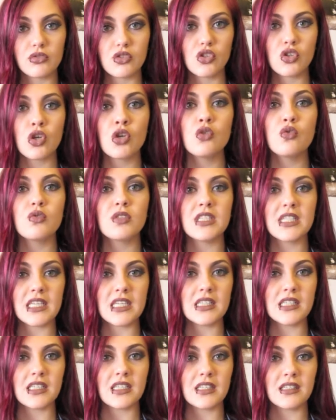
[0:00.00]
2
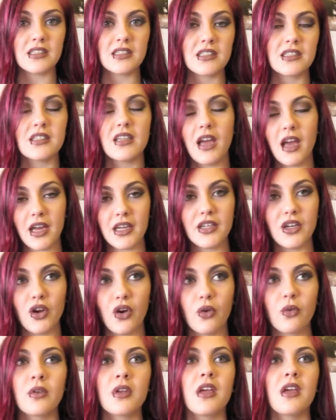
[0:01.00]
seasons, I
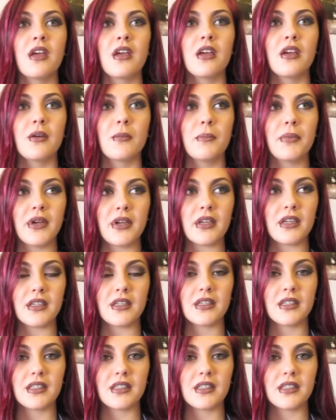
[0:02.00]
know, but